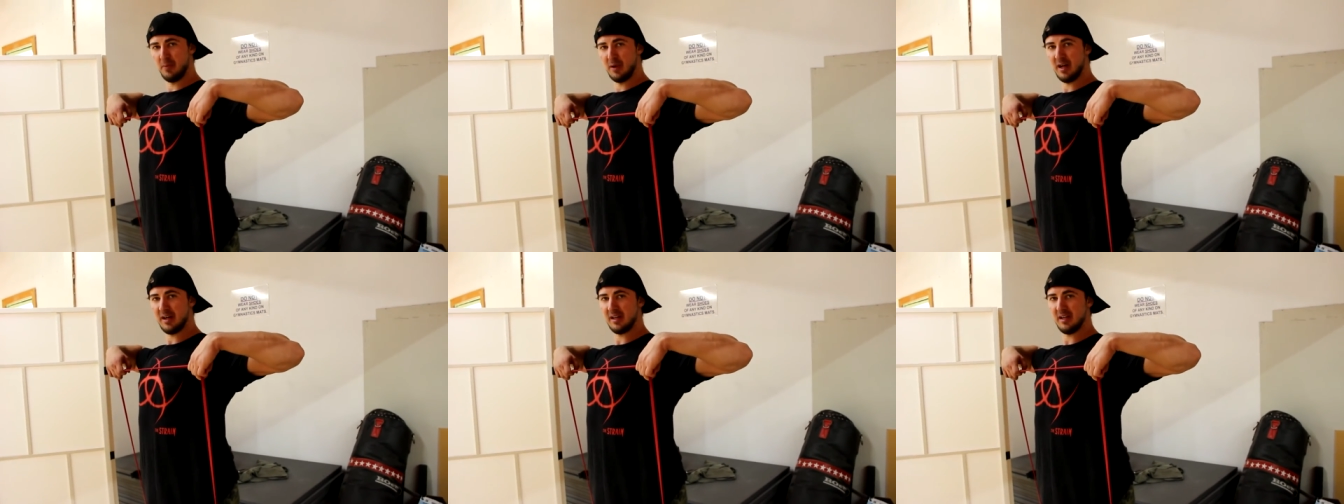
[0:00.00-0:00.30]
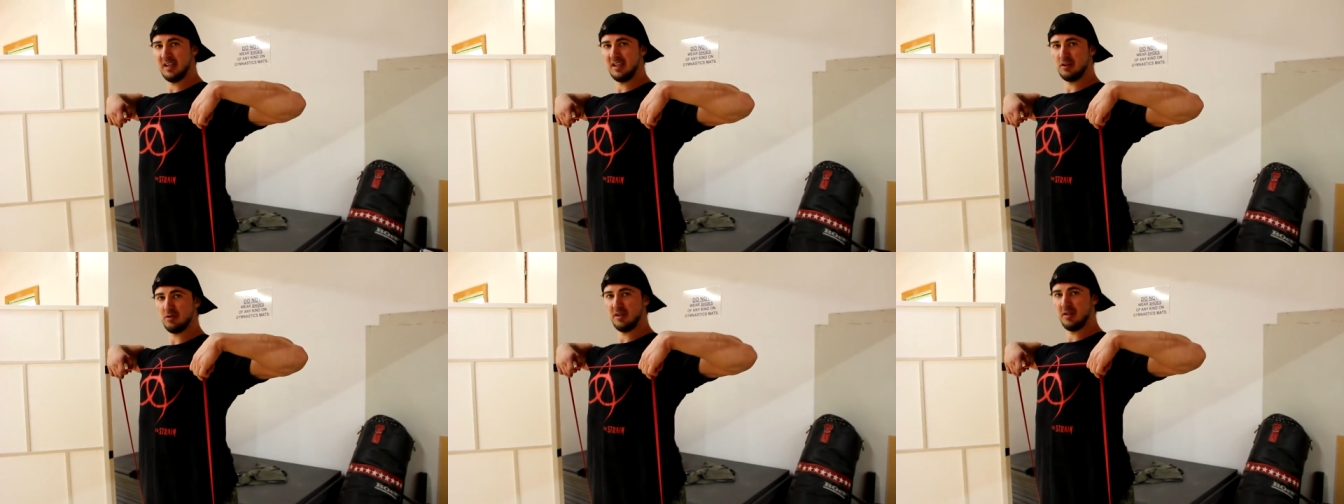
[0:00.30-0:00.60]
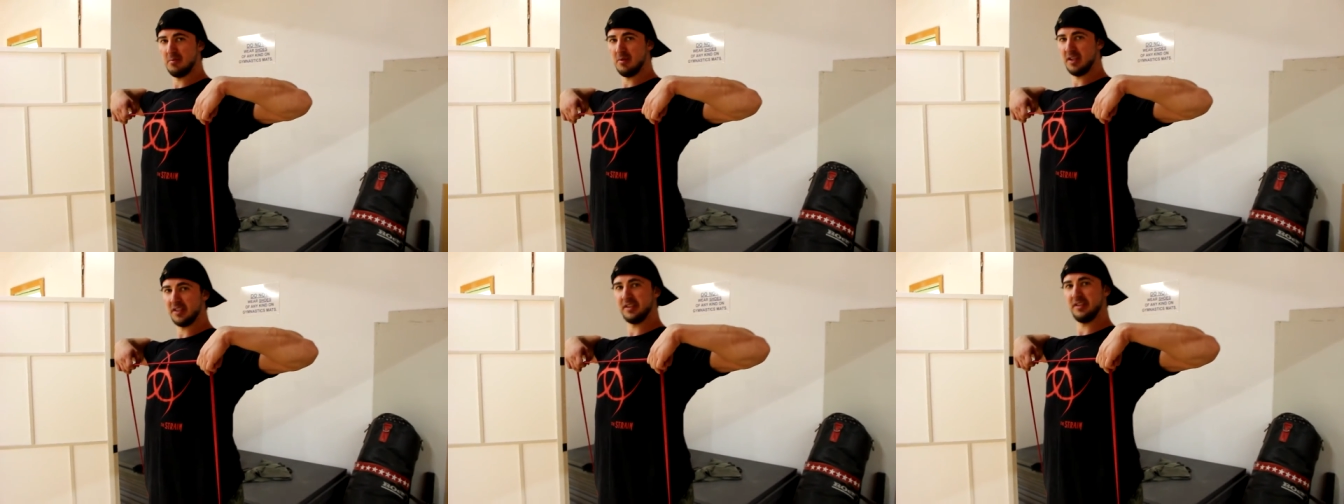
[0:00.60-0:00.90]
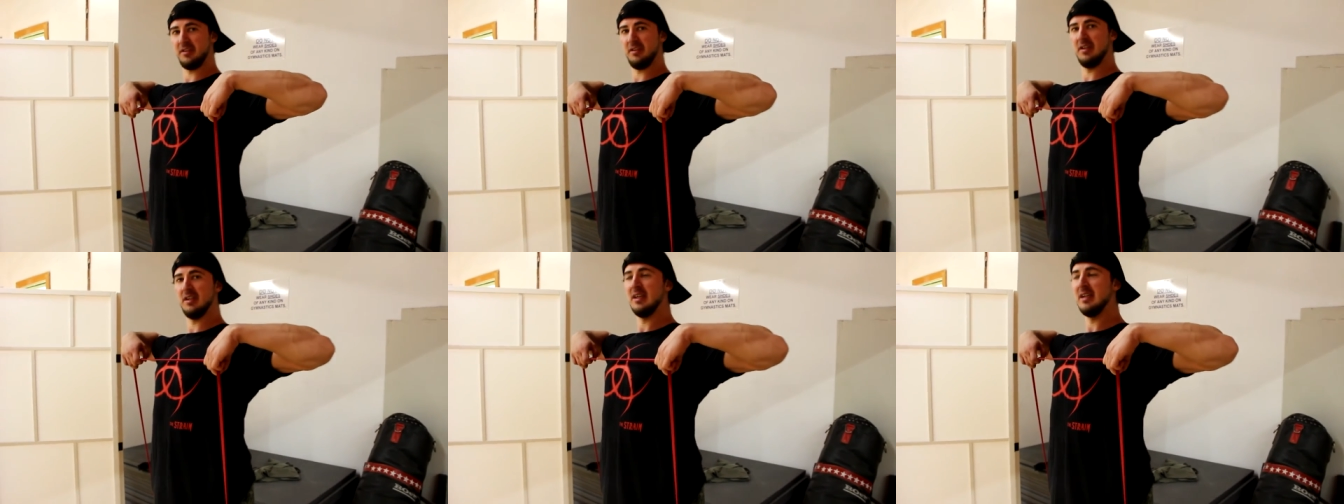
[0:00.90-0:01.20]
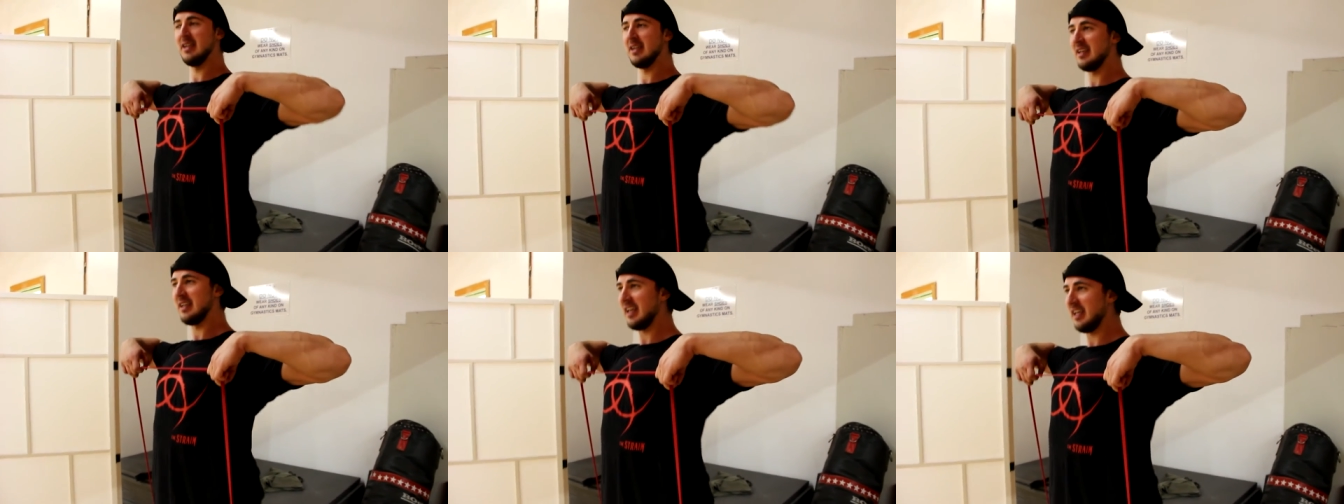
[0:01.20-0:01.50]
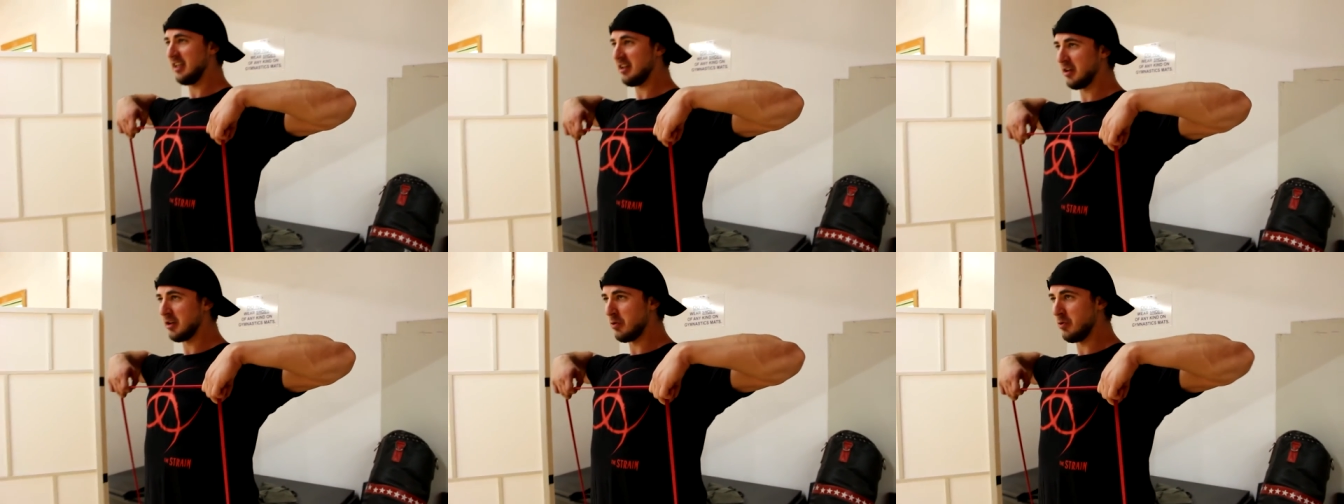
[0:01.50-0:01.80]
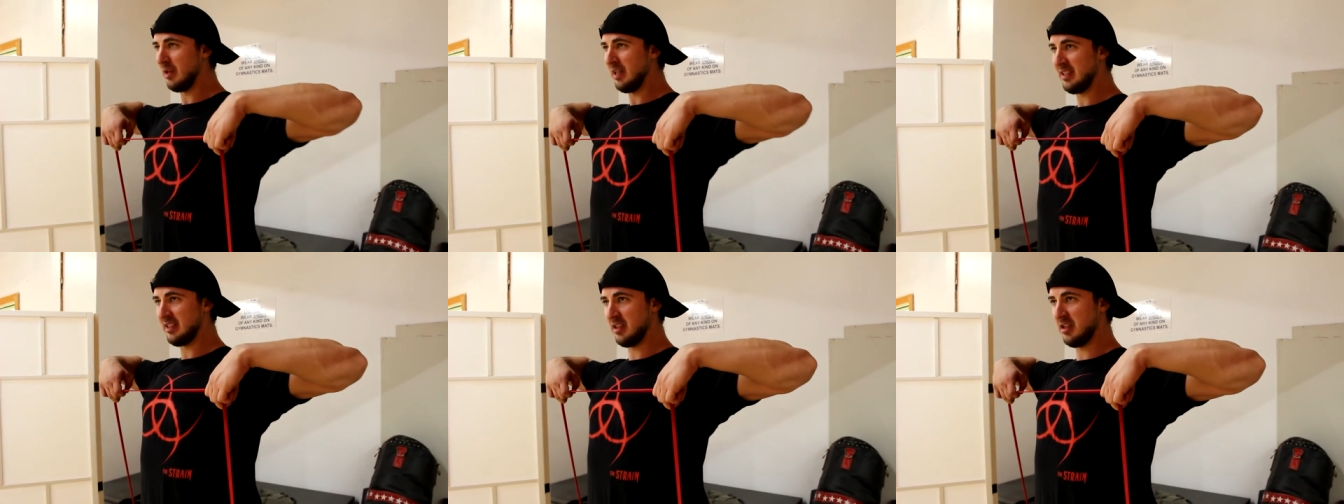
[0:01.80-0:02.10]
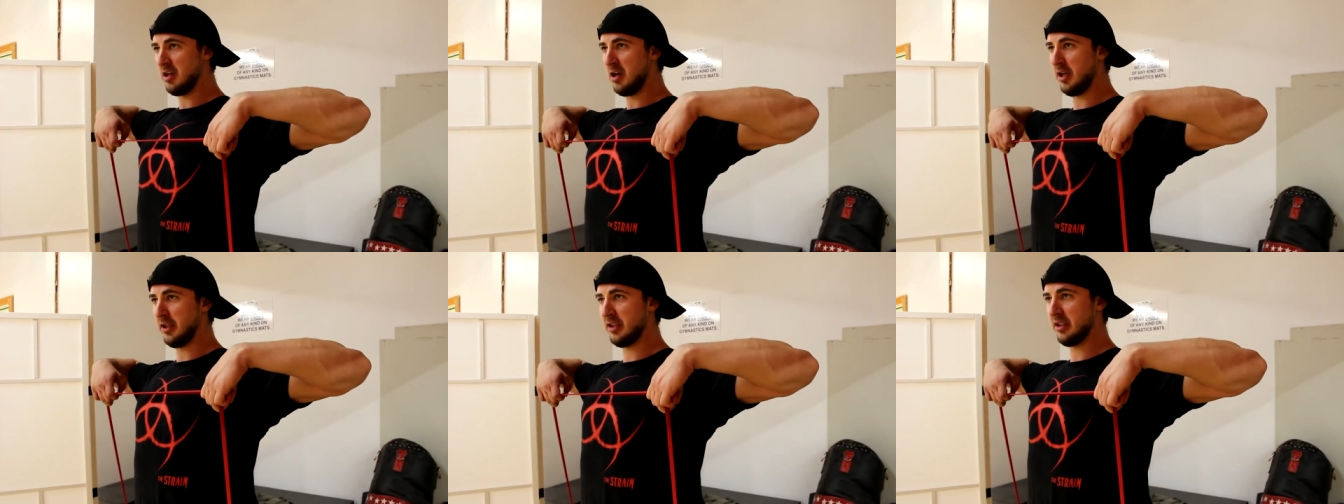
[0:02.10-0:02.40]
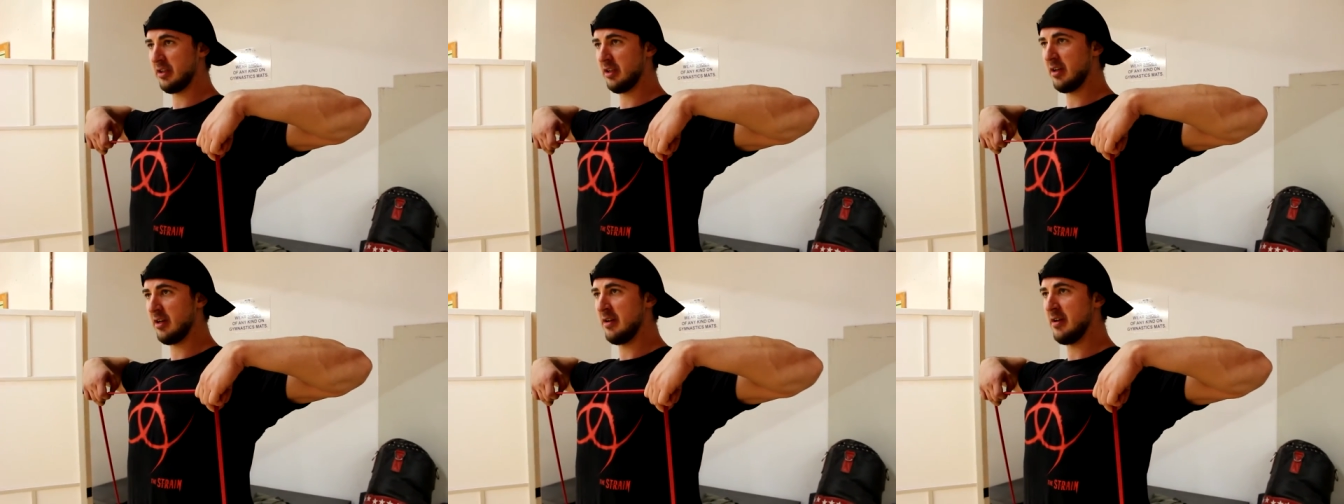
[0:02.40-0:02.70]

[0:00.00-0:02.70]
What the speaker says: blood into the muscle and you're gonna release the knots.